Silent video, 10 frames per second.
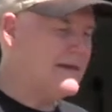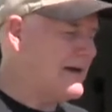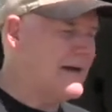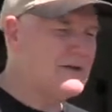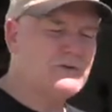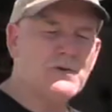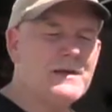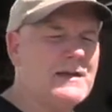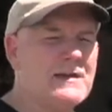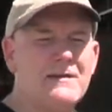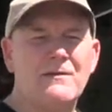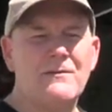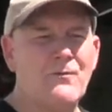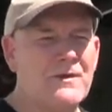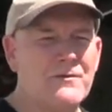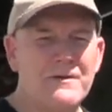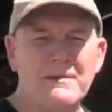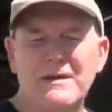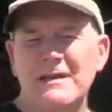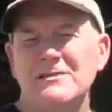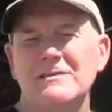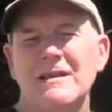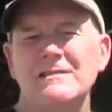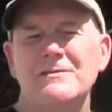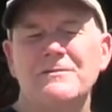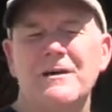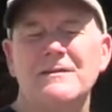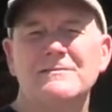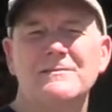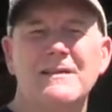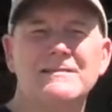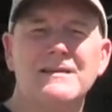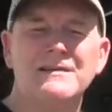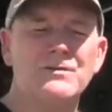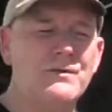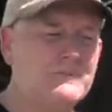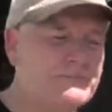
I enjoy it, whether anybody else liked it or not. So that's kind of cool.